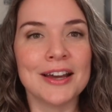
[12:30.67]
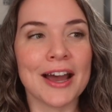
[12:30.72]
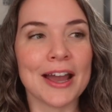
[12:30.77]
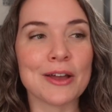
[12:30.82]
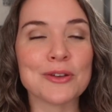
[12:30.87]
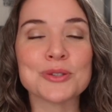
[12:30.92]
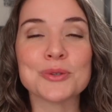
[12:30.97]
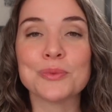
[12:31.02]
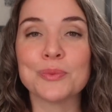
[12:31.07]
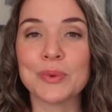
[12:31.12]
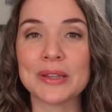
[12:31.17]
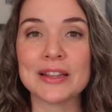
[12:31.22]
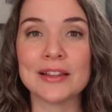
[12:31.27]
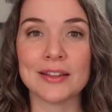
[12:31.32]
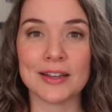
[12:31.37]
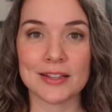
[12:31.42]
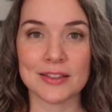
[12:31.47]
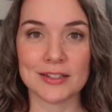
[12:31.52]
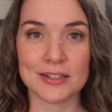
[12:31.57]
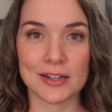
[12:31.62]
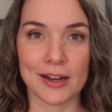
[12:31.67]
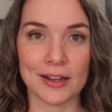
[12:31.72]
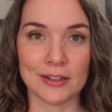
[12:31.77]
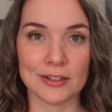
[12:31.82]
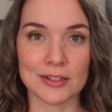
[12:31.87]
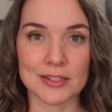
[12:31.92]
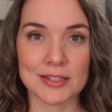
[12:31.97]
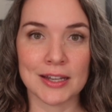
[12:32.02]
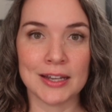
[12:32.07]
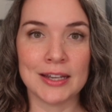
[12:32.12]
I also really like the
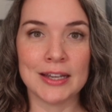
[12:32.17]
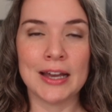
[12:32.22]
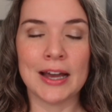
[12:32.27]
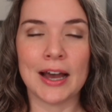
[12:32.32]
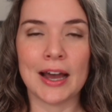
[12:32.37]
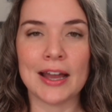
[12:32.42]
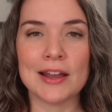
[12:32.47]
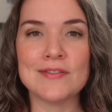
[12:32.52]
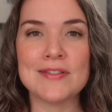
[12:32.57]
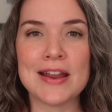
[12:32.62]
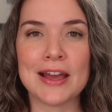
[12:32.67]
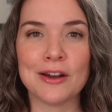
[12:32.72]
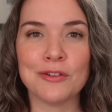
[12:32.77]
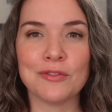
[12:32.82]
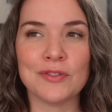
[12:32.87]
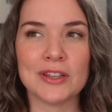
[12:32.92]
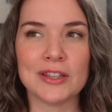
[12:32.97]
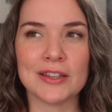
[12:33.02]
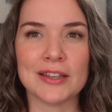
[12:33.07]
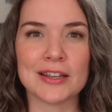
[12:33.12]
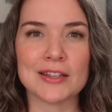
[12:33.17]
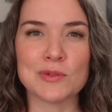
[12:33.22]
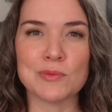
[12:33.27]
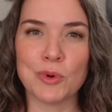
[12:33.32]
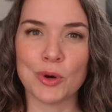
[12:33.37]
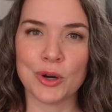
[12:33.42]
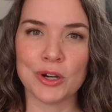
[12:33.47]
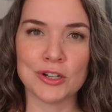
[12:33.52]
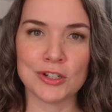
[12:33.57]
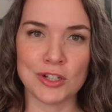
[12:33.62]
dials. I now feel like it's
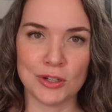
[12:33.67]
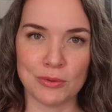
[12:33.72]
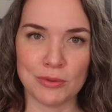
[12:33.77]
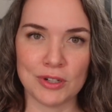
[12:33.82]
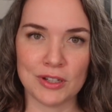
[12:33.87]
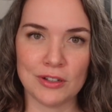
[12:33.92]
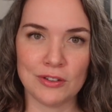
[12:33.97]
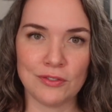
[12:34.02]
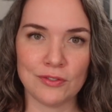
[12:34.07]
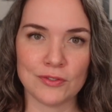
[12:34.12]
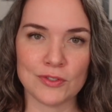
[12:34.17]
more intuitive